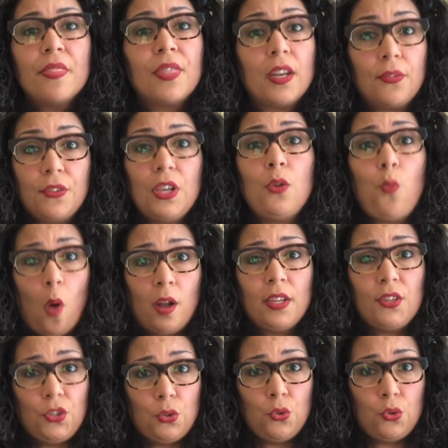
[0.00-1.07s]
that if you want to
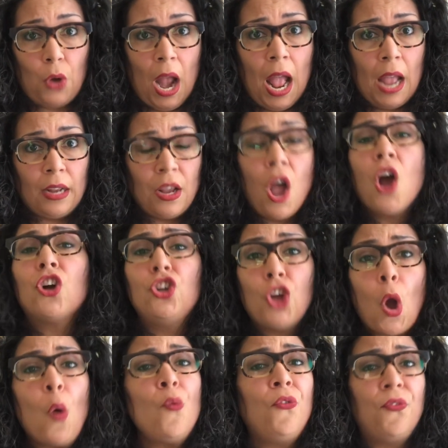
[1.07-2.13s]
do drag,
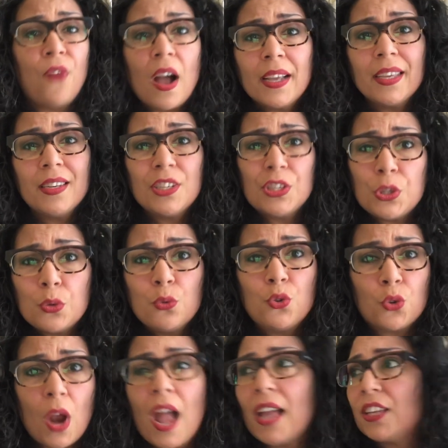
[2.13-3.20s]
go fucking do
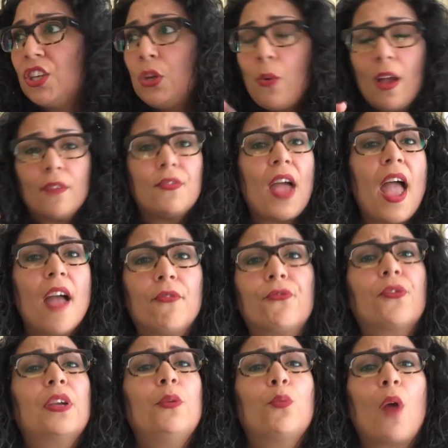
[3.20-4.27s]
drag. You have
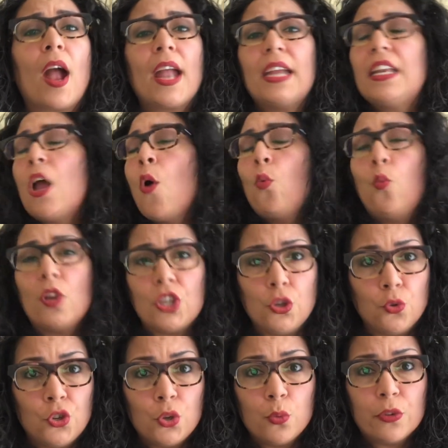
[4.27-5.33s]
every right. What you
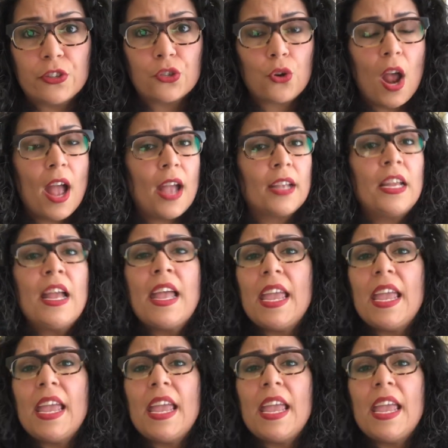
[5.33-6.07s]
do is drag.